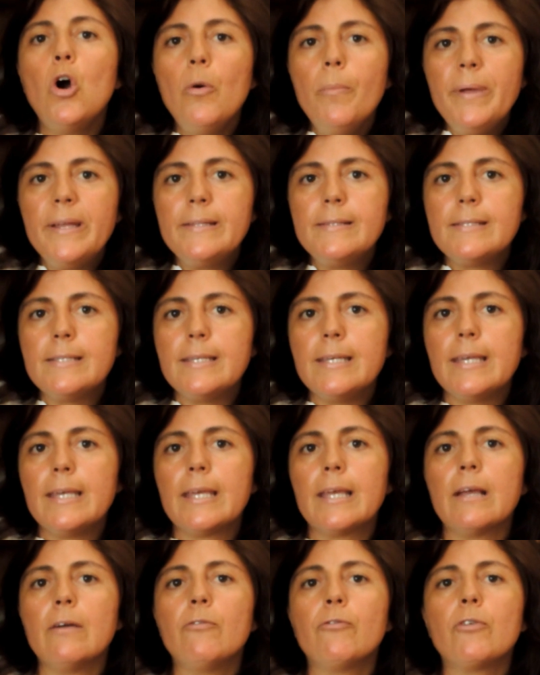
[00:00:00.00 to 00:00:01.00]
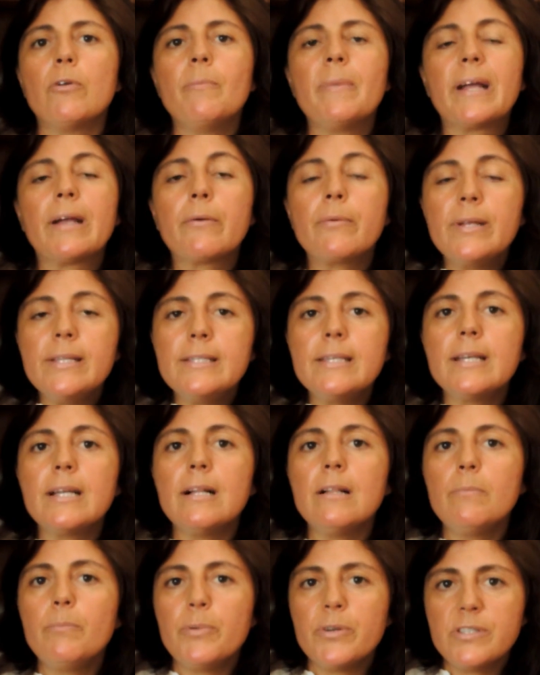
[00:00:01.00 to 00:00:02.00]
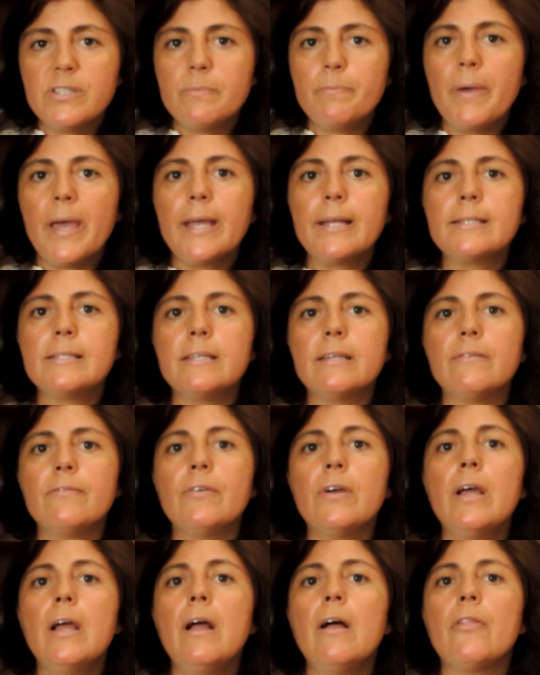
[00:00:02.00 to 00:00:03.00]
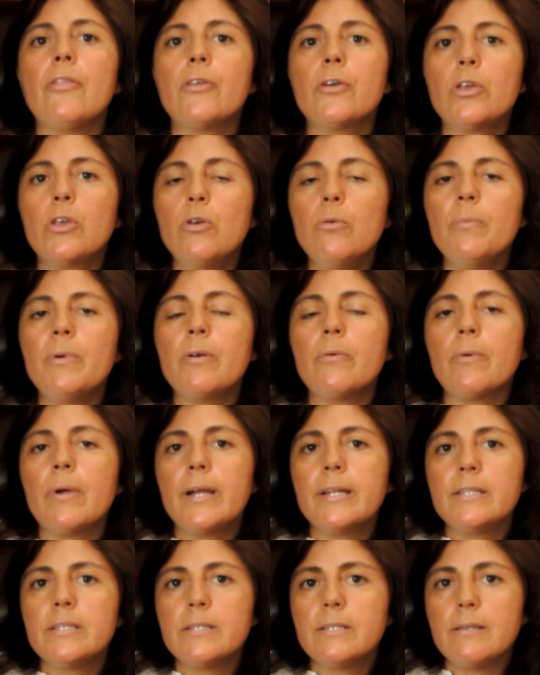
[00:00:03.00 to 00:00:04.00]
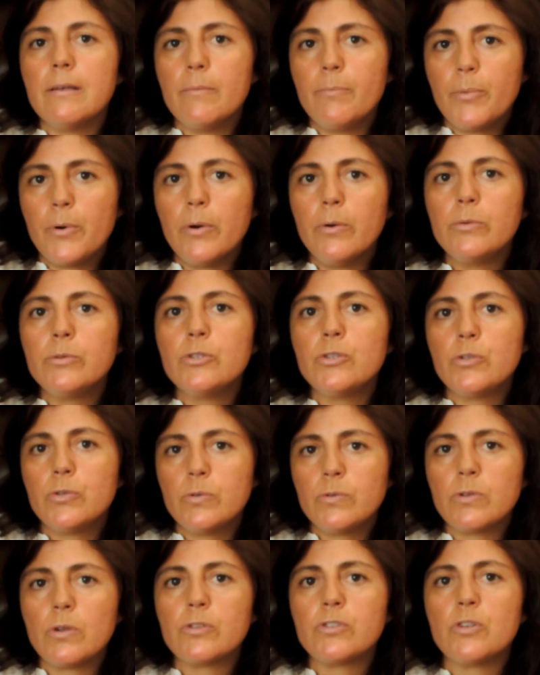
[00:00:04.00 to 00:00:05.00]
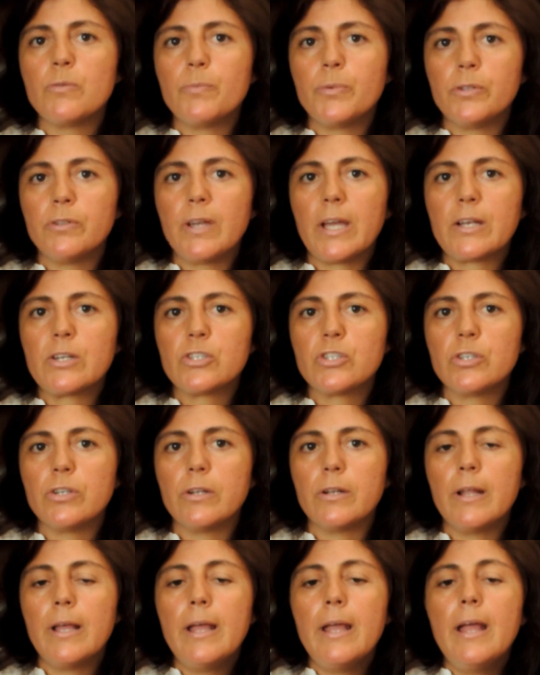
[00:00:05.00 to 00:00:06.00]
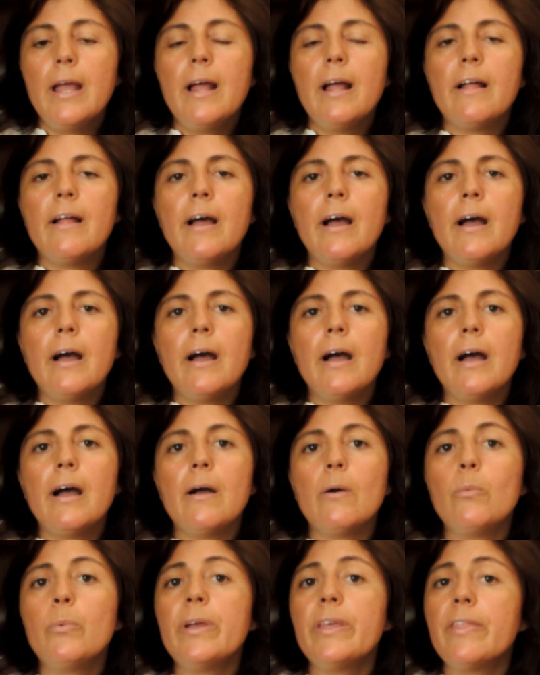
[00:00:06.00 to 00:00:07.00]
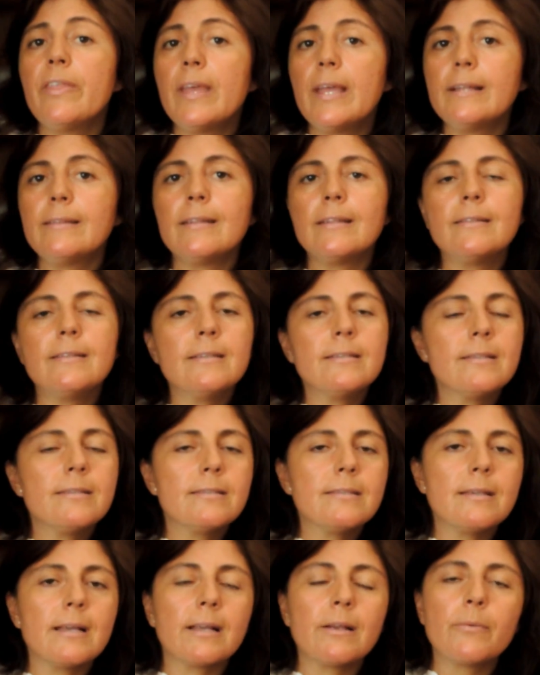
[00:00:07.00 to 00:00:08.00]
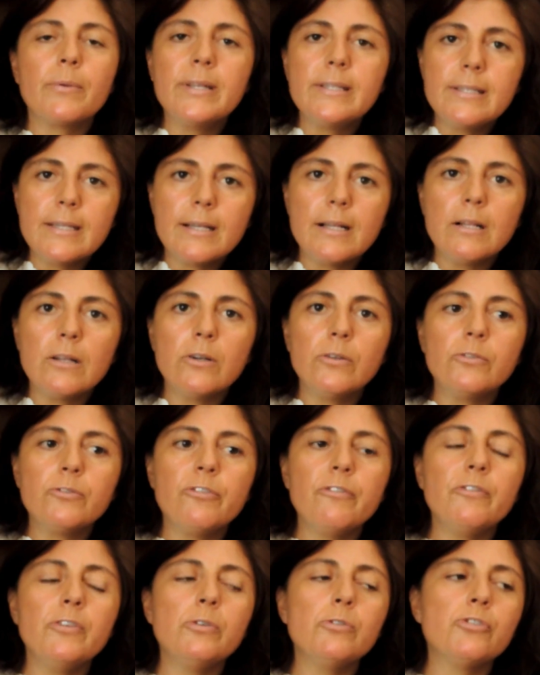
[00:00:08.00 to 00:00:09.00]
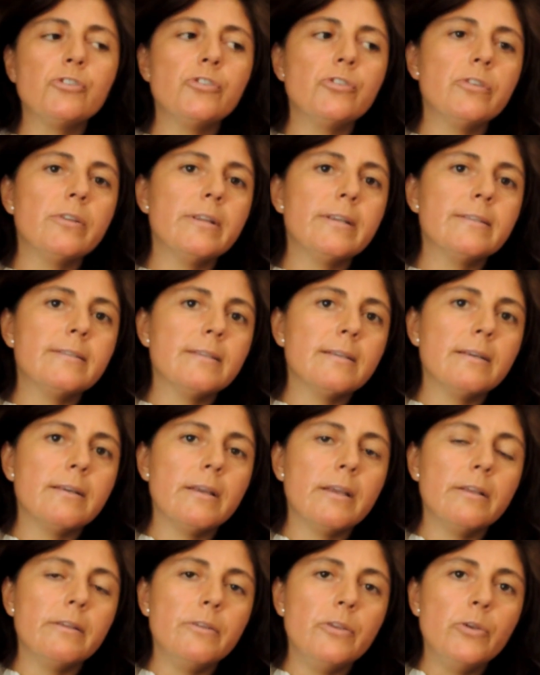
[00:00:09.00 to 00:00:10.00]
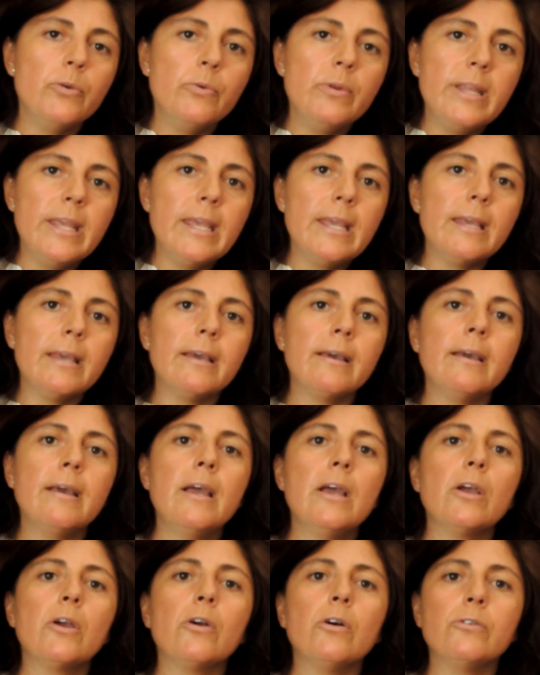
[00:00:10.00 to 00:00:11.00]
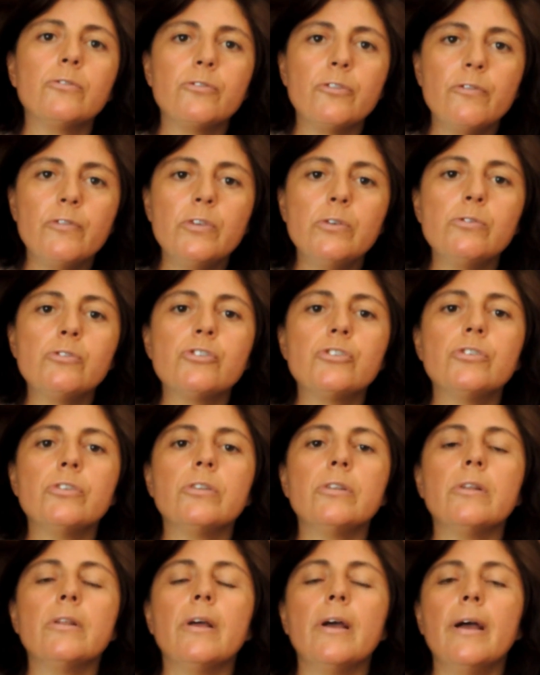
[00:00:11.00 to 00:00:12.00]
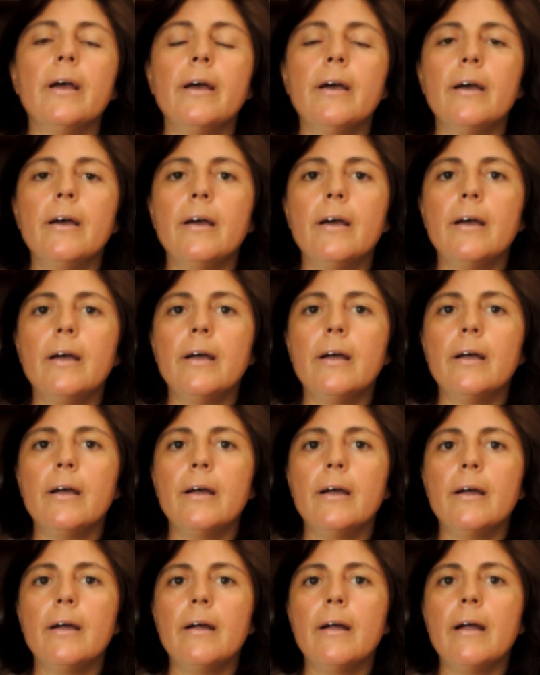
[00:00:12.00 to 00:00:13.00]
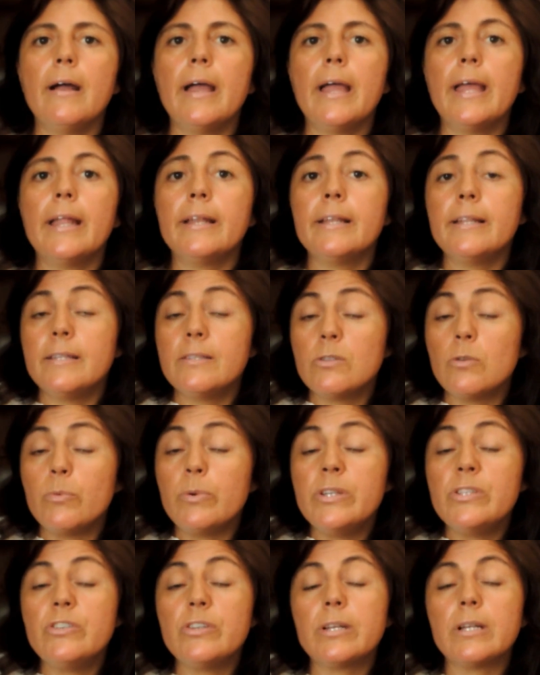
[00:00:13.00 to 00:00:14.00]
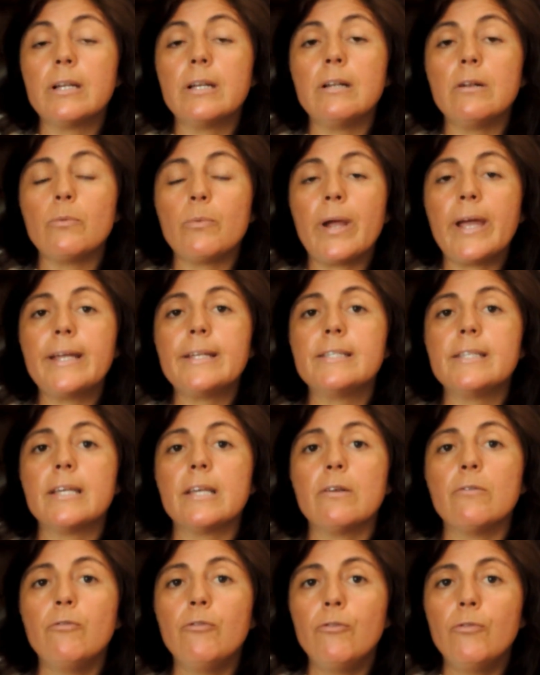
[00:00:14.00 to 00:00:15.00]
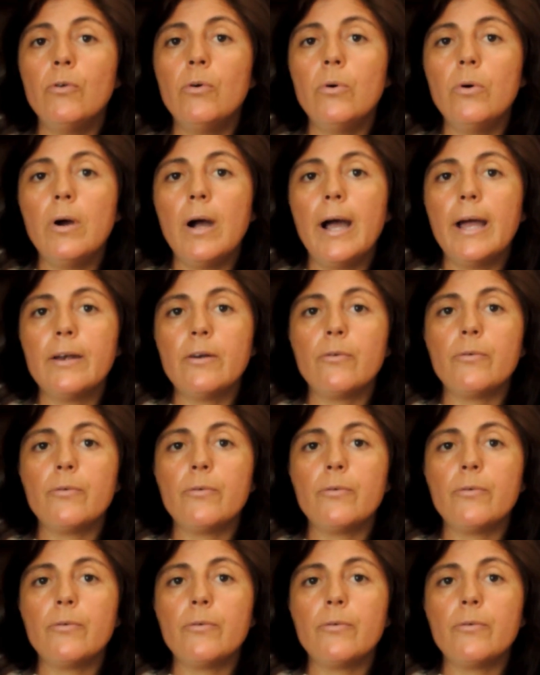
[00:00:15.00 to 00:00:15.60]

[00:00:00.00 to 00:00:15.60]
commenting from a critical perspective the human rights approach to social protection. We think that this is a critical contribution, is a unique contribution, and it's original writing for